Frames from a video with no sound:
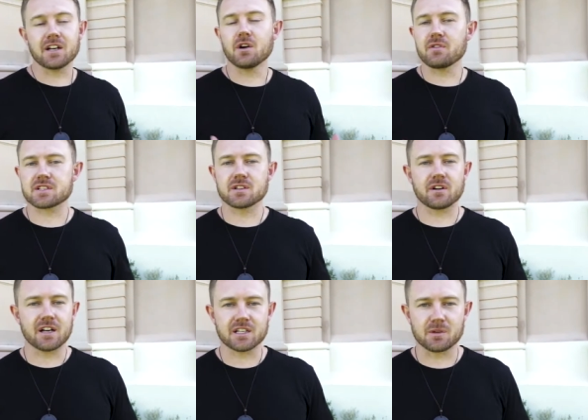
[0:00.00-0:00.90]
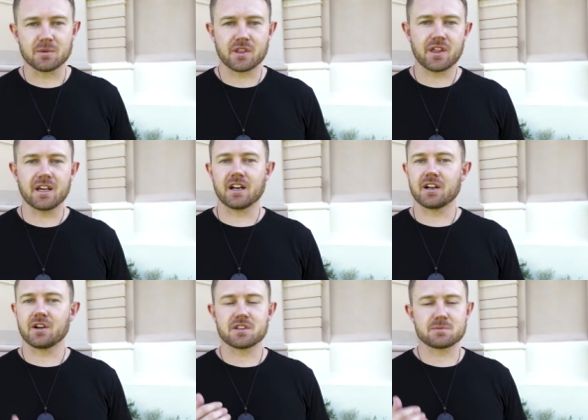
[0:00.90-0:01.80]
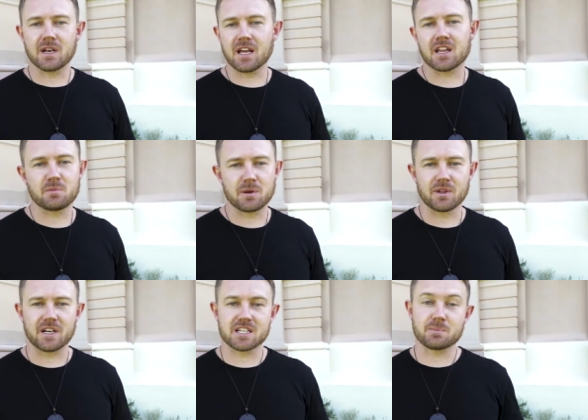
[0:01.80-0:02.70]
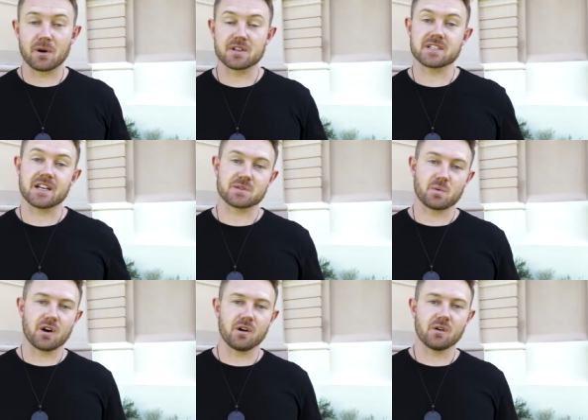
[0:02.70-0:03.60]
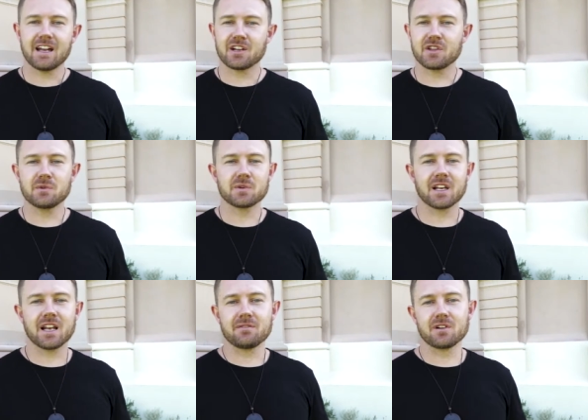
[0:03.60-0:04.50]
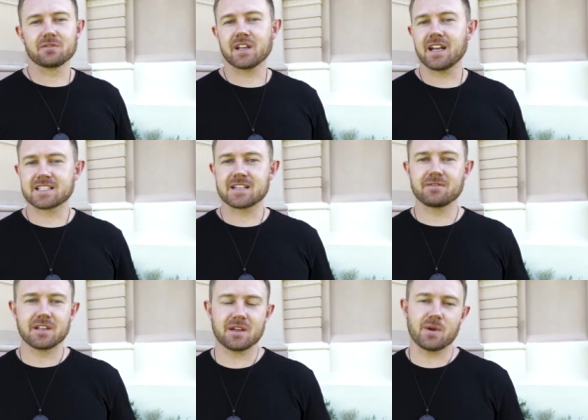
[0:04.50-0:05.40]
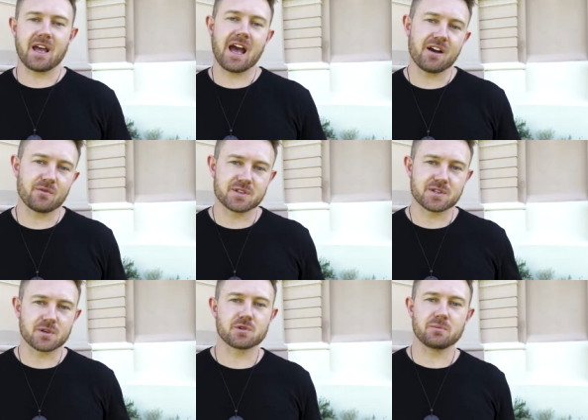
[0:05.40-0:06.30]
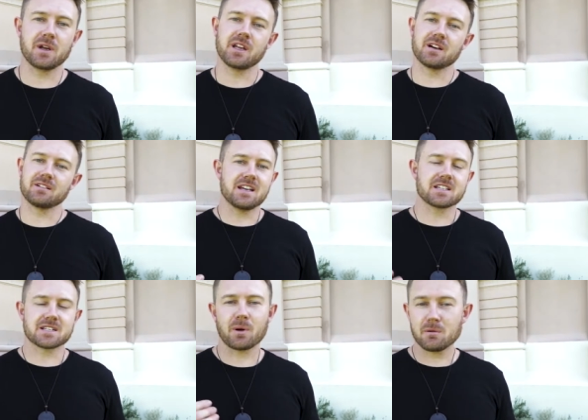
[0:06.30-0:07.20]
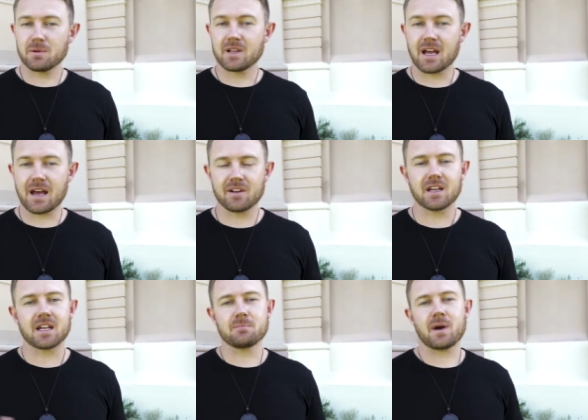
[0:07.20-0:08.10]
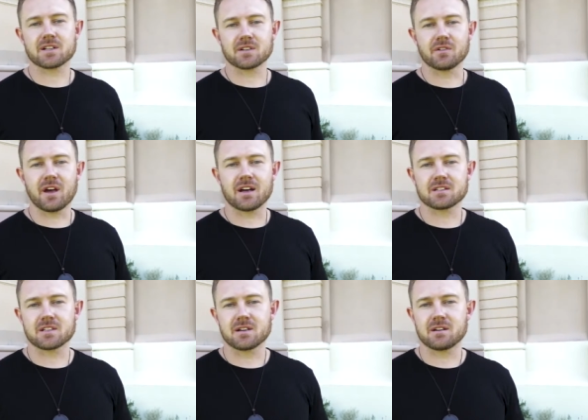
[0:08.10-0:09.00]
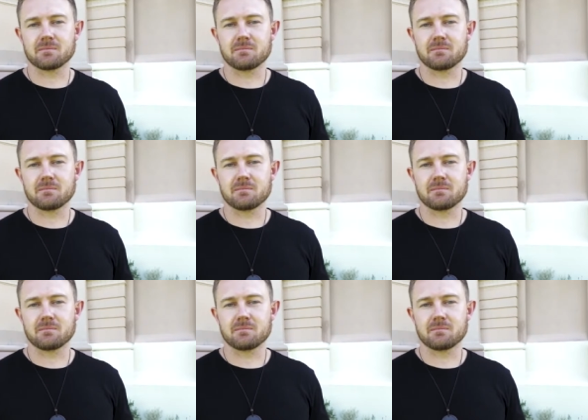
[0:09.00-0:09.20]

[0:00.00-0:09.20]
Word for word: I know that's not an uncommon thing, and I know there's many other people that experience that as well. And I think with the level of connectivity that we we have with social media is probably having an impact on that to